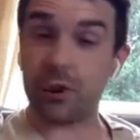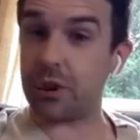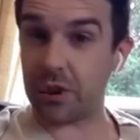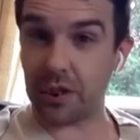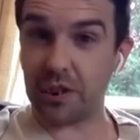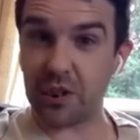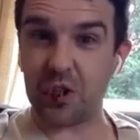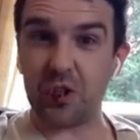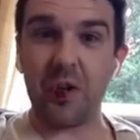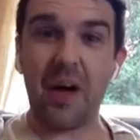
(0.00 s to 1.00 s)
used to sit in the
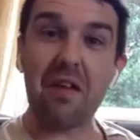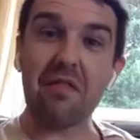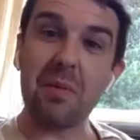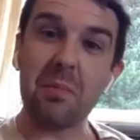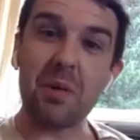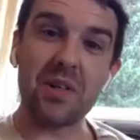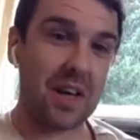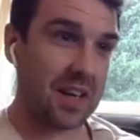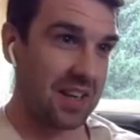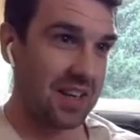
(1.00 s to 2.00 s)
studio every
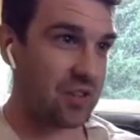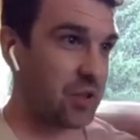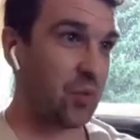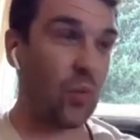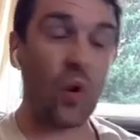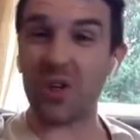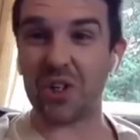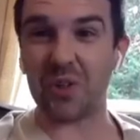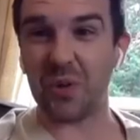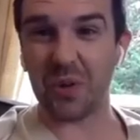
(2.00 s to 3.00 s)
Monday, just
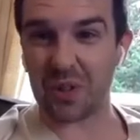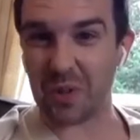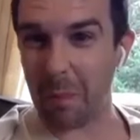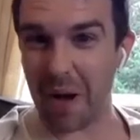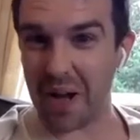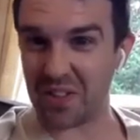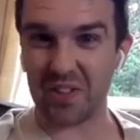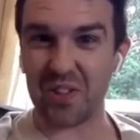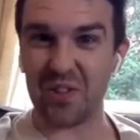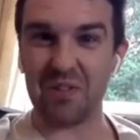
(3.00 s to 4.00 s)
watching all this amazing
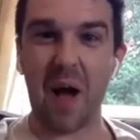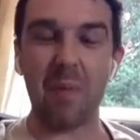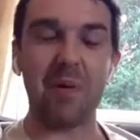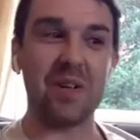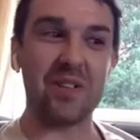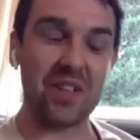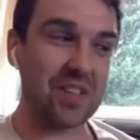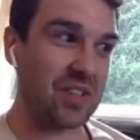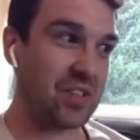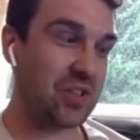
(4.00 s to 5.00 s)
stuff happen. I was like,
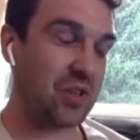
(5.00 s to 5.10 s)
this is